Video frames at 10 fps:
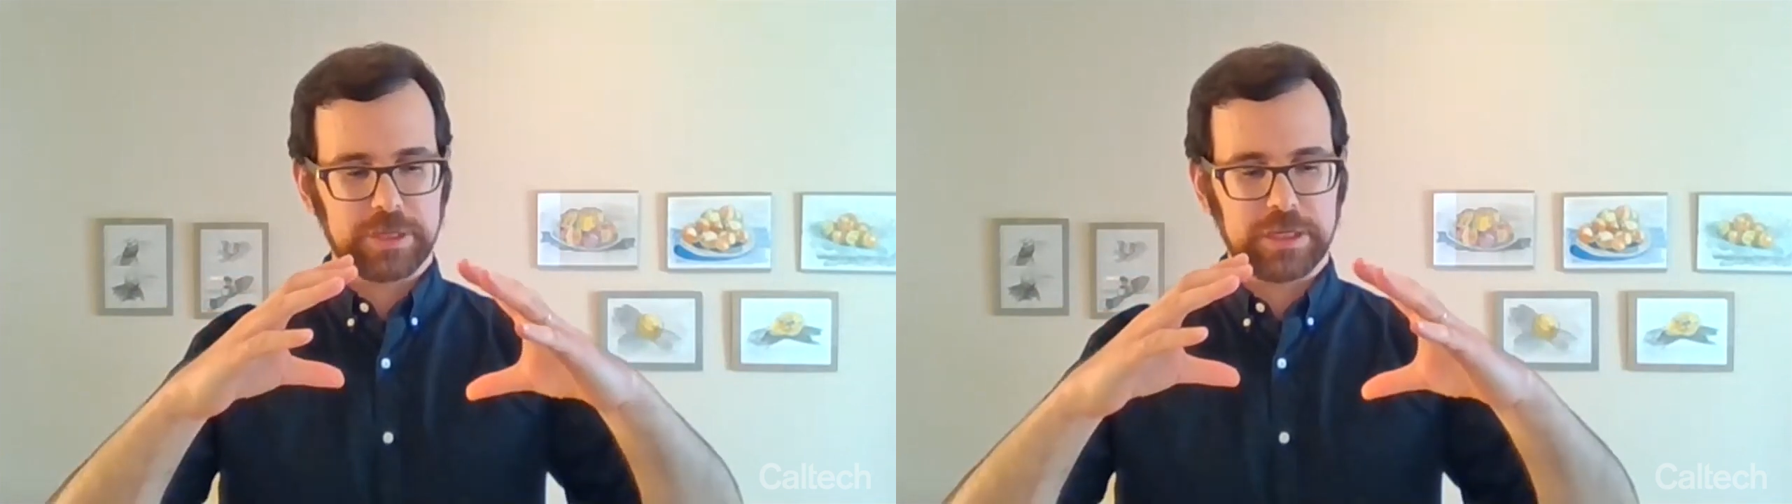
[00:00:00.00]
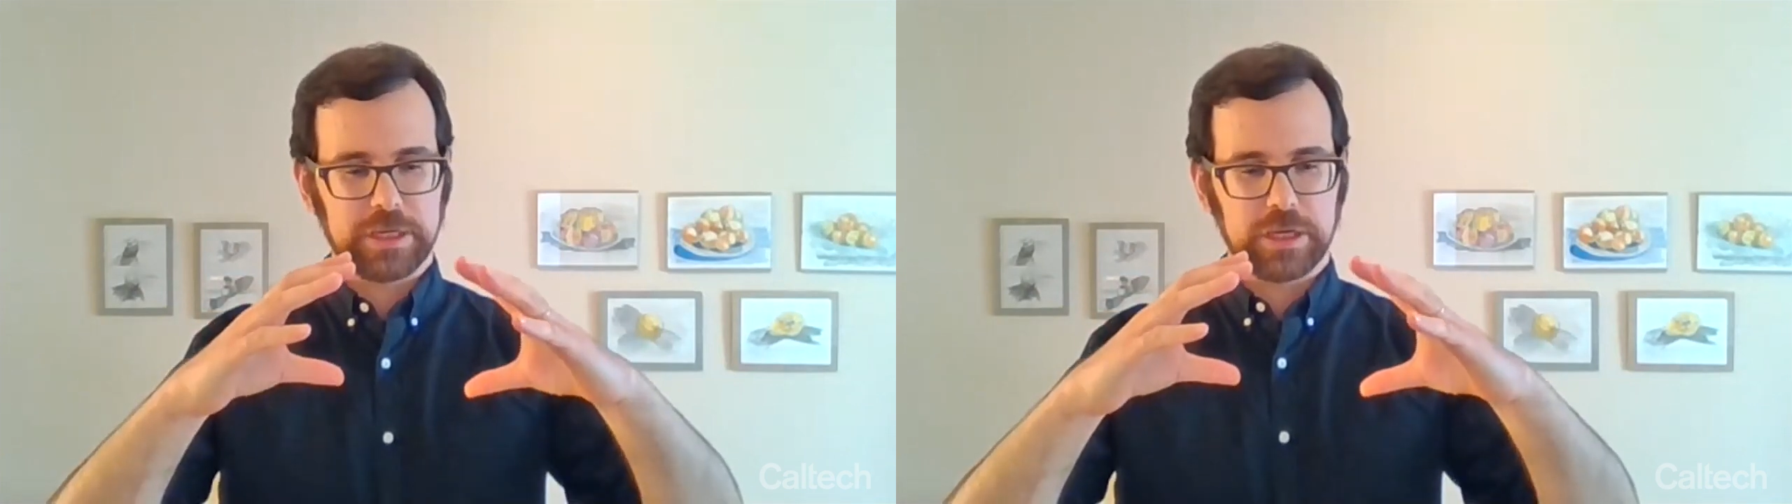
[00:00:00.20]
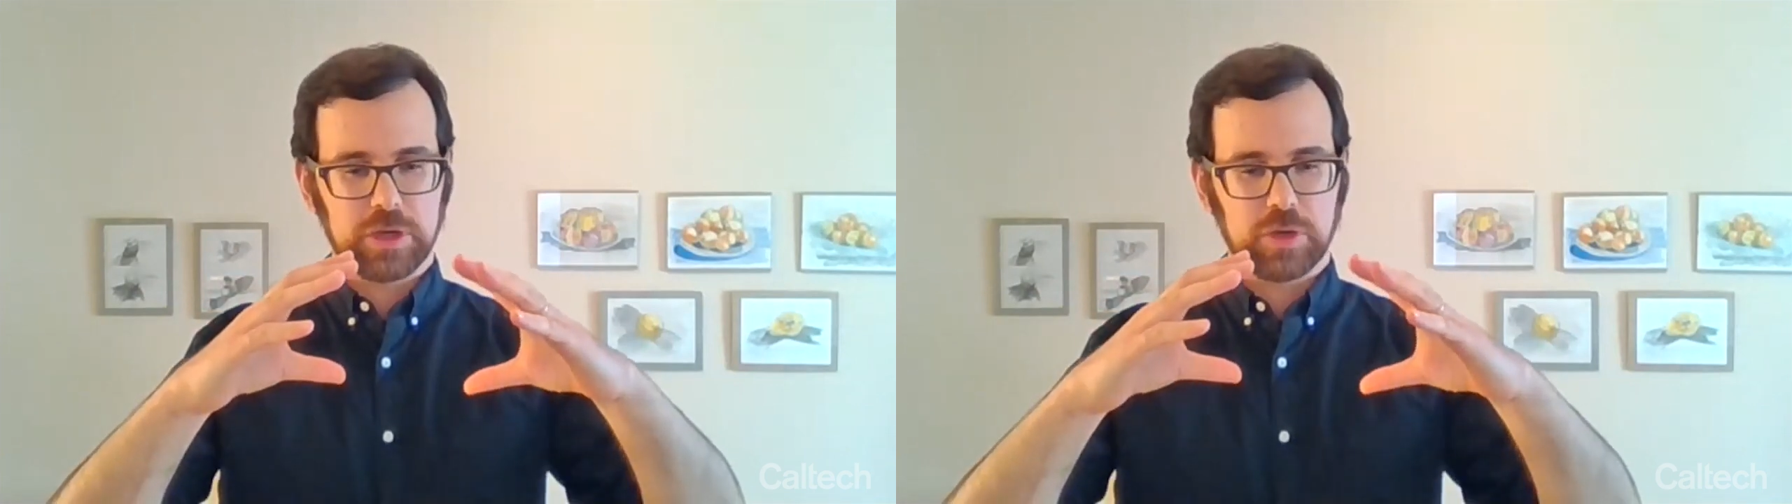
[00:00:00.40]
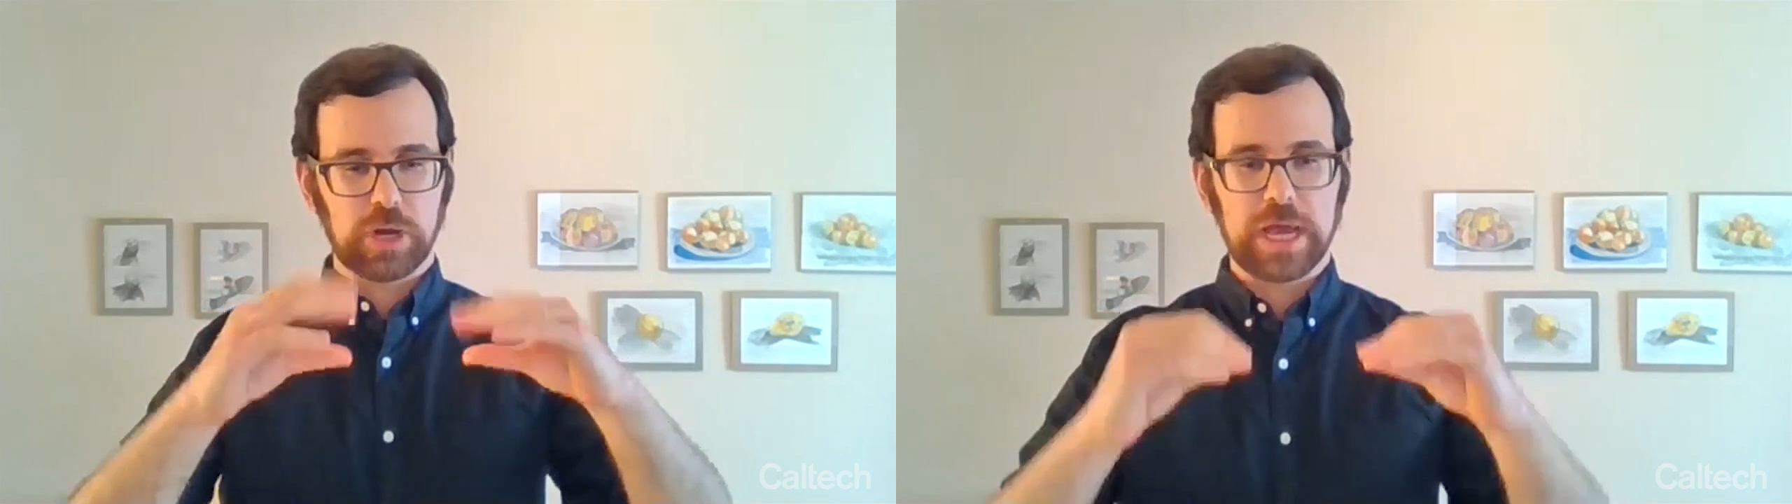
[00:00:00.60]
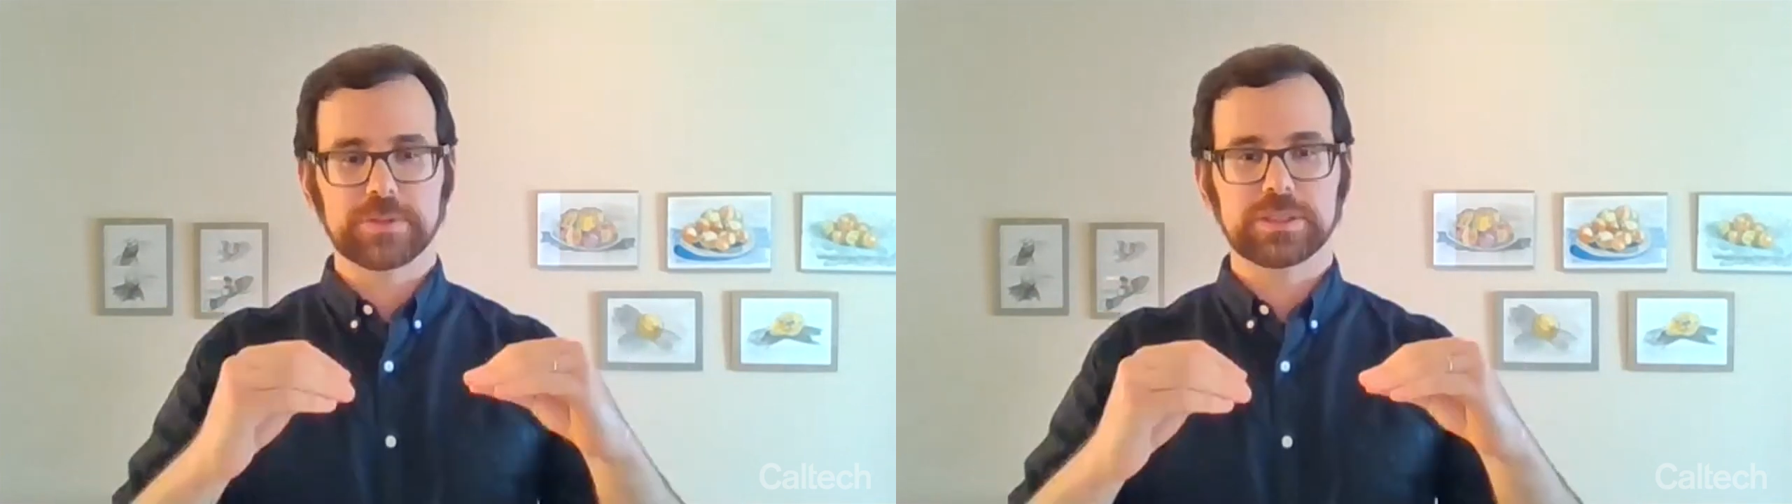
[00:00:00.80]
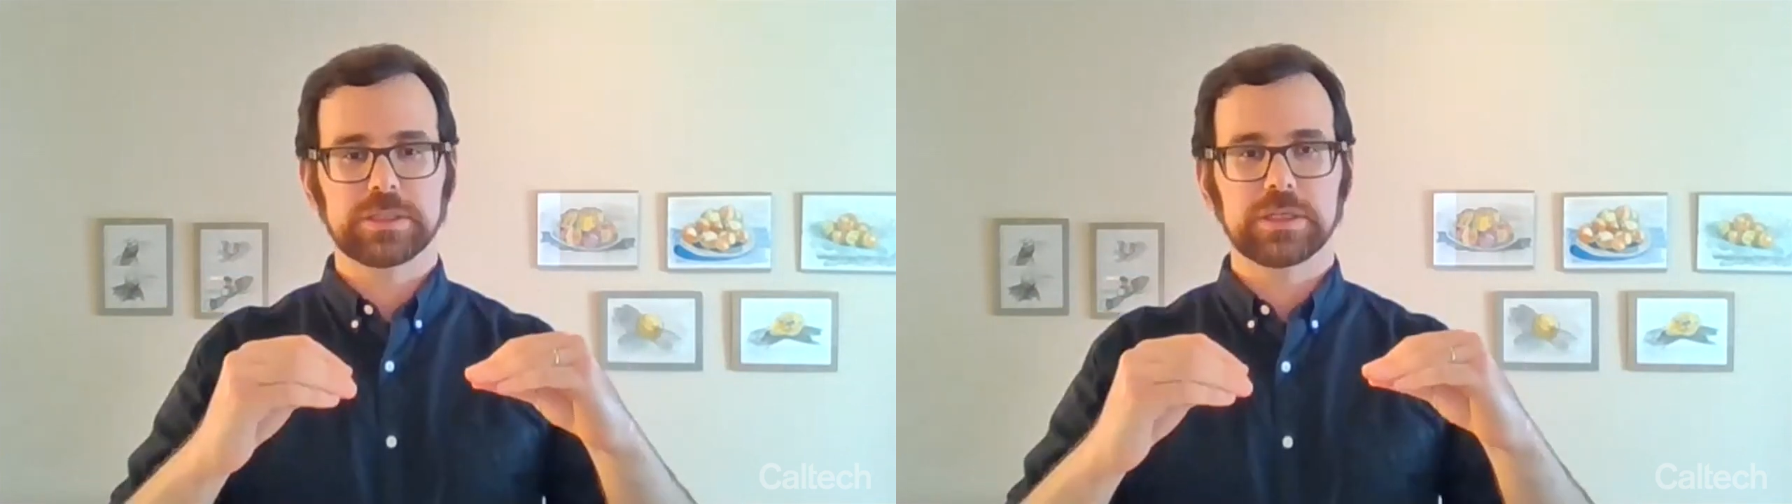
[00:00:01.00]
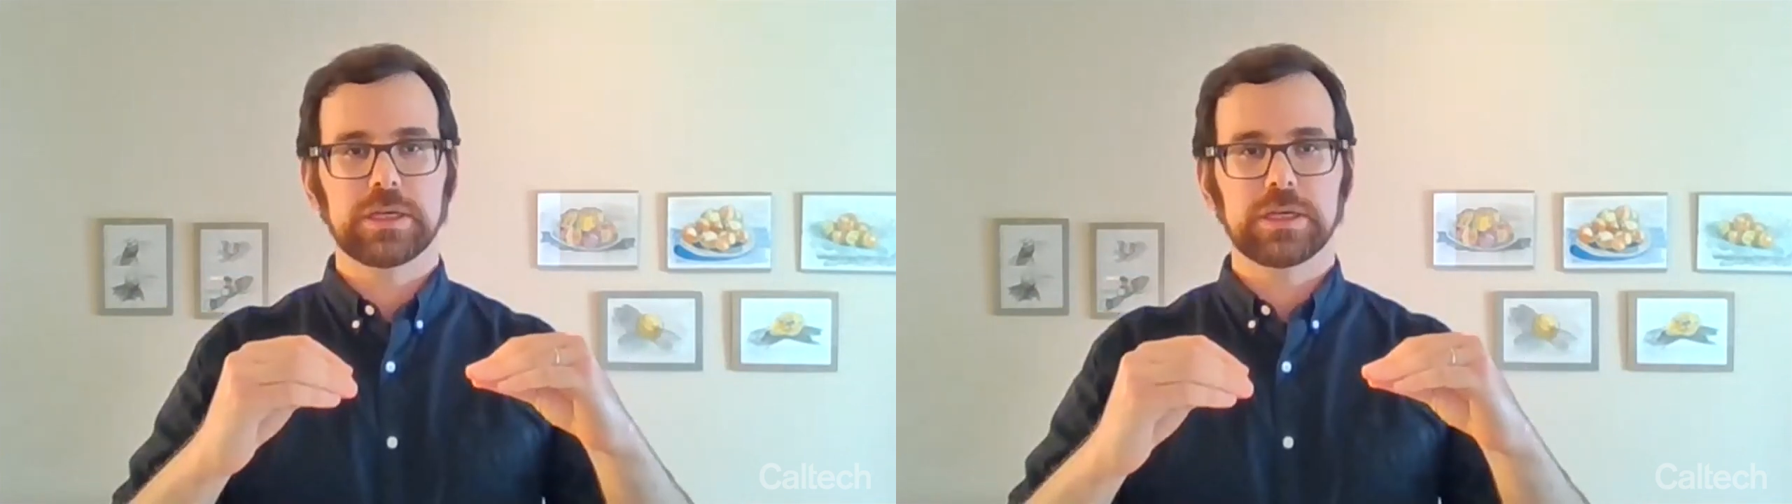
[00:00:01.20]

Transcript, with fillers: be collapsed